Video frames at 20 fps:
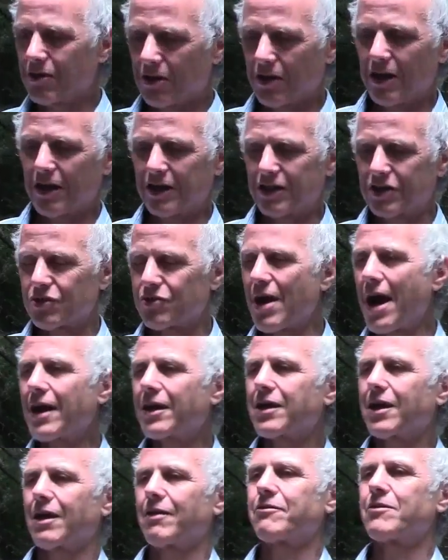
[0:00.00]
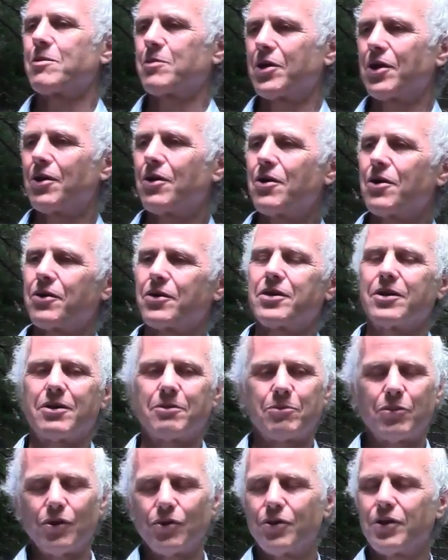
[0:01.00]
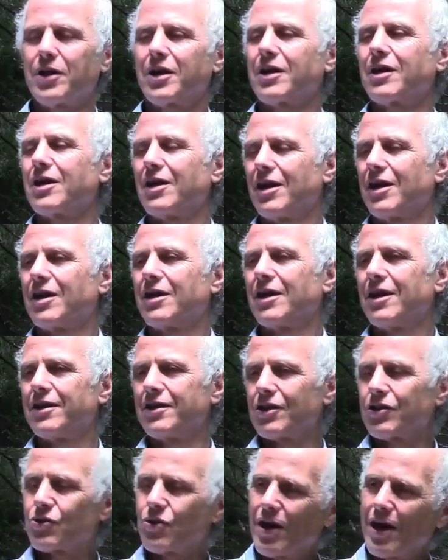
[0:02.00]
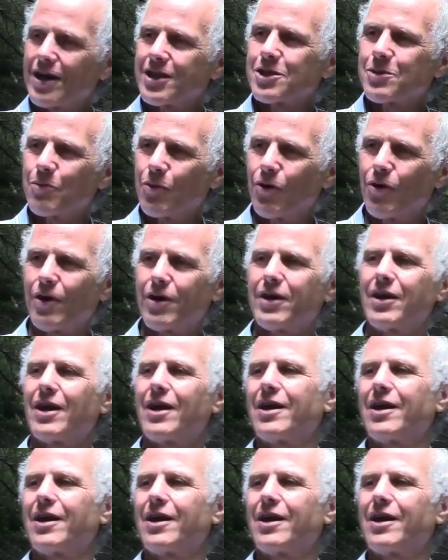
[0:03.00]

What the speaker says: extracting it from the earth, they're polluting in the transport,